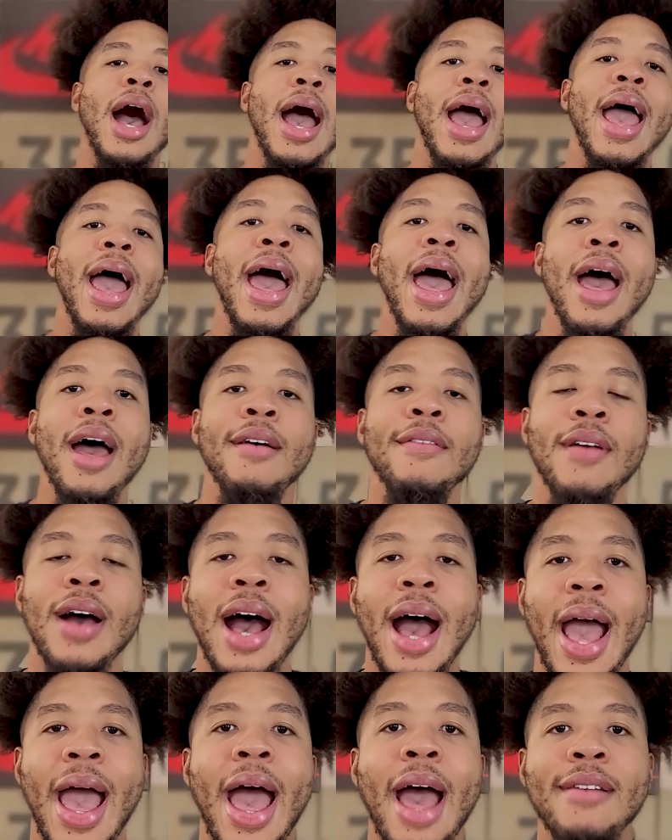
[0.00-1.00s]
I
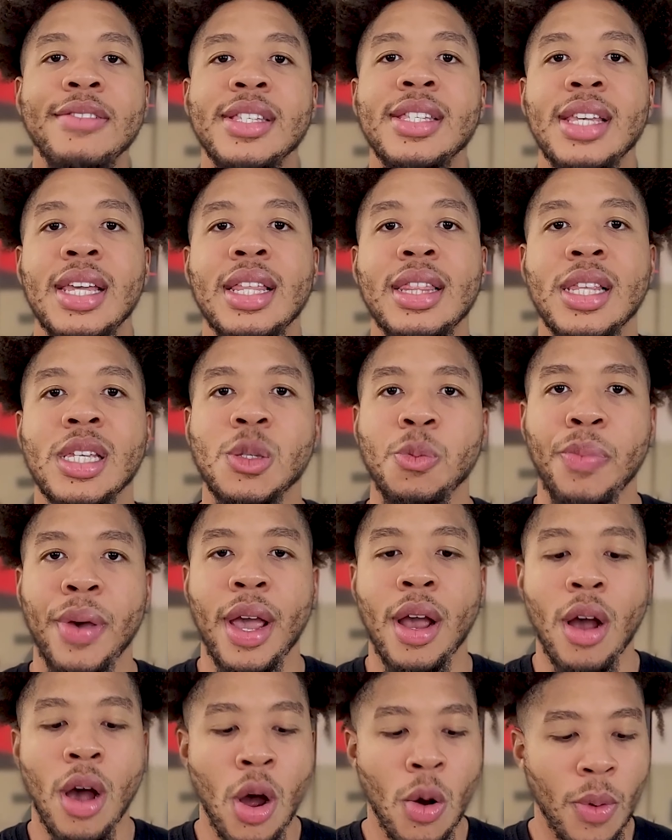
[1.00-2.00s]
have seen this
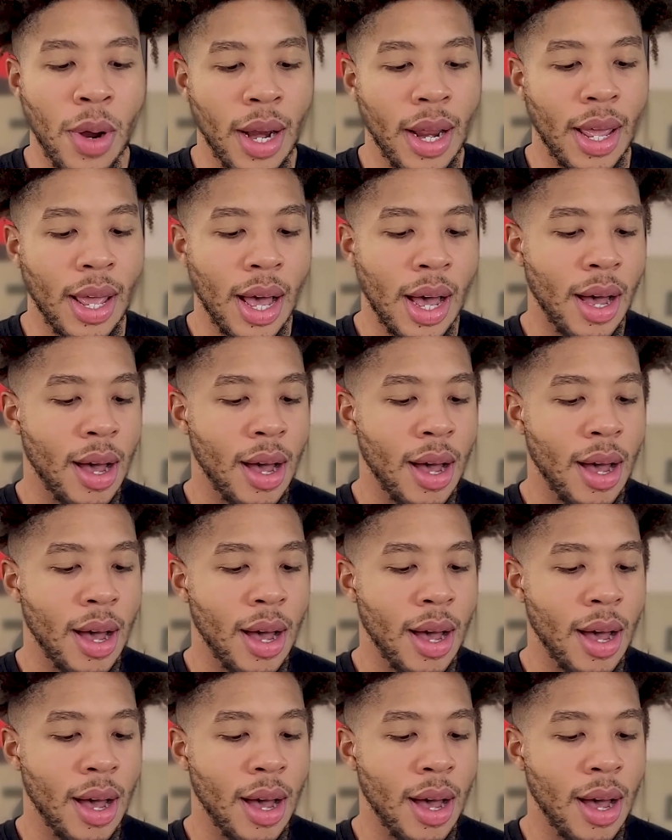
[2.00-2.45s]
pair already.